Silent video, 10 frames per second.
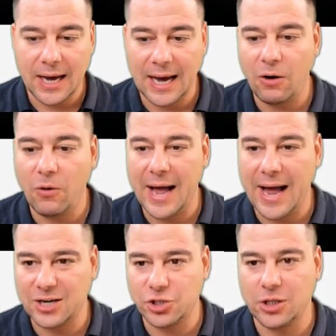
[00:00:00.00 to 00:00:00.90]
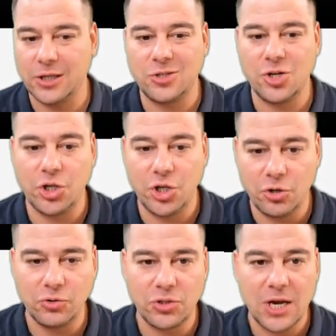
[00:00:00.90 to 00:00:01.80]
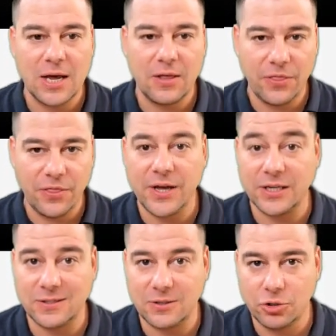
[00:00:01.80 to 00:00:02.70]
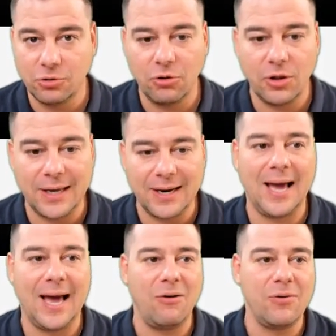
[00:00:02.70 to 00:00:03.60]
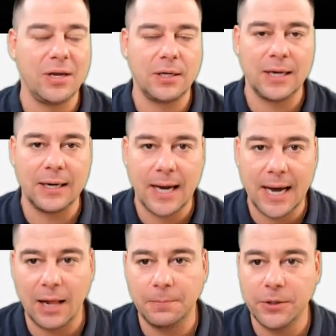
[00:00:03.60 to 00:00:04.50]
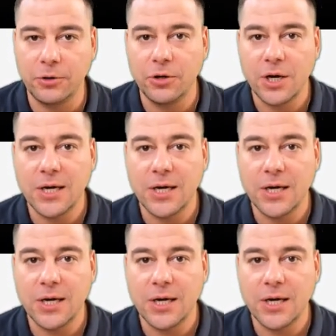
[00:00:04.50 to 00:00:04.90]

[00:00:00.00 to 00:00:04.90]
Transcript: how actually to use this tool and how it can help you